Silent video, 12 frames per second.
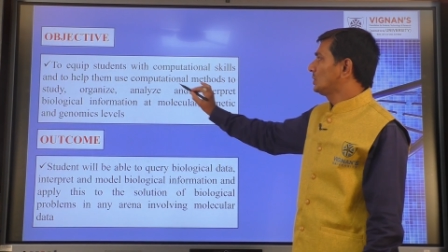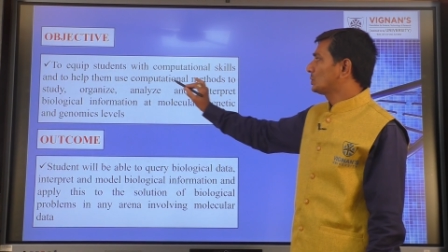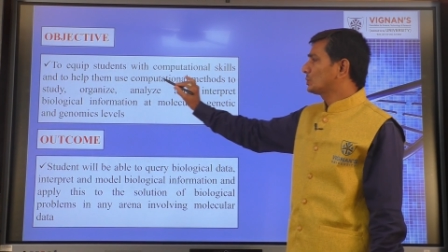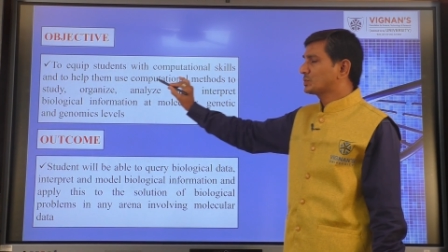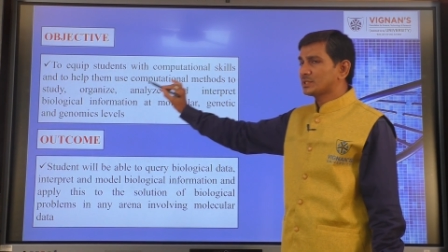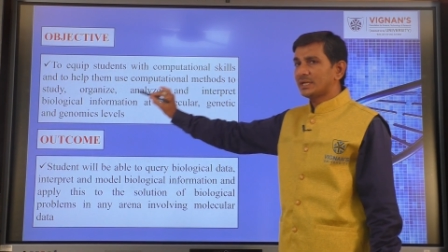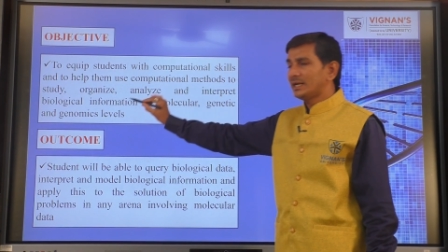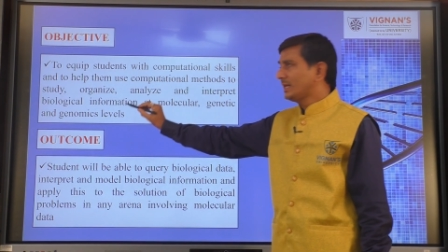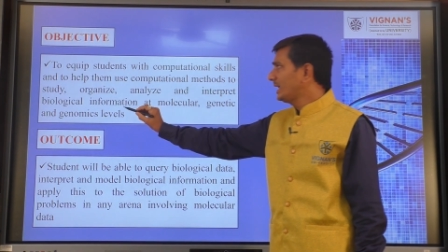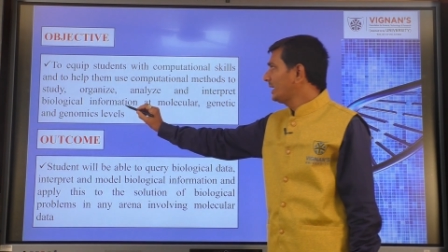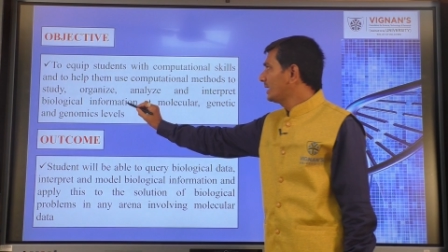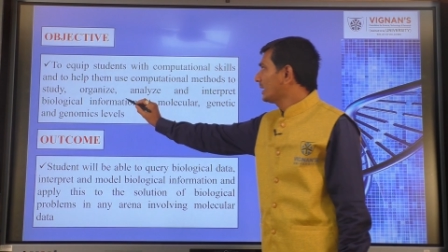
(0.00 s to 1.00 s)
to
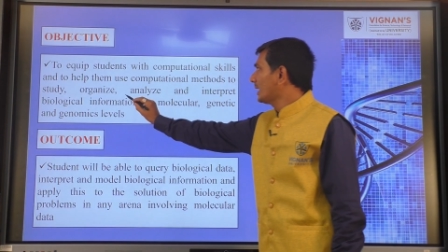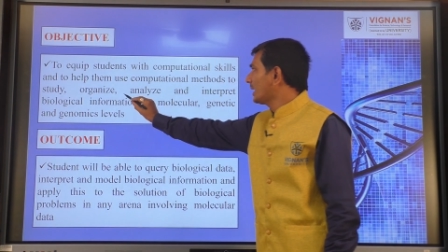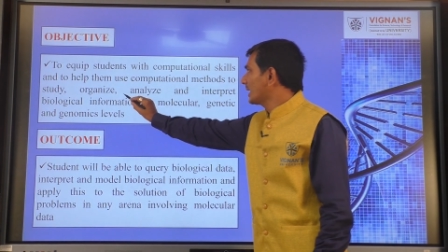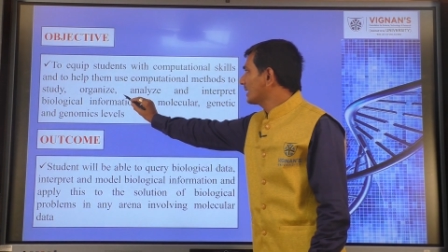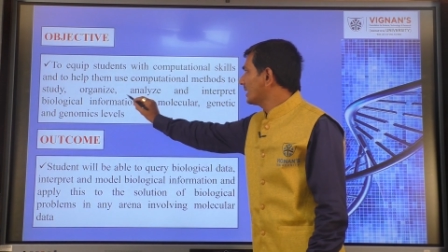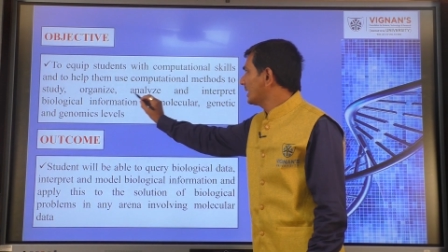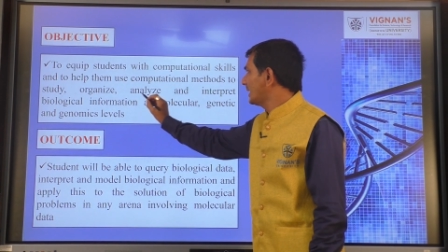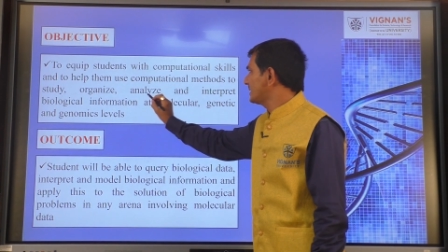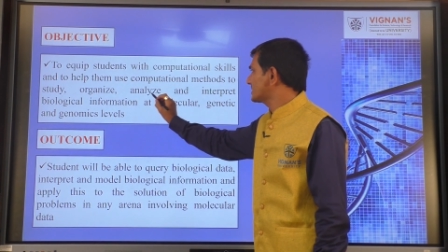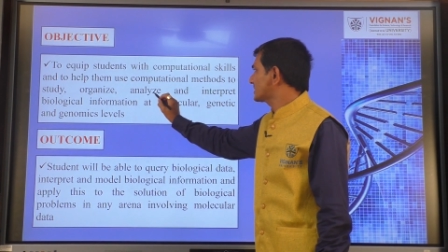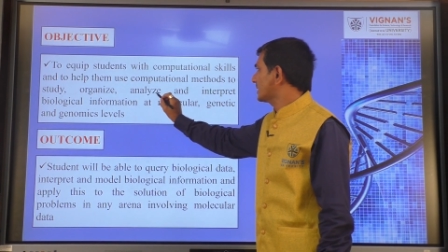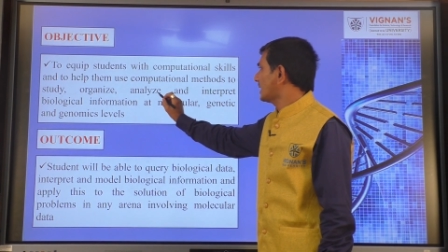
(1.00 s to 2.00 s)
study, organize,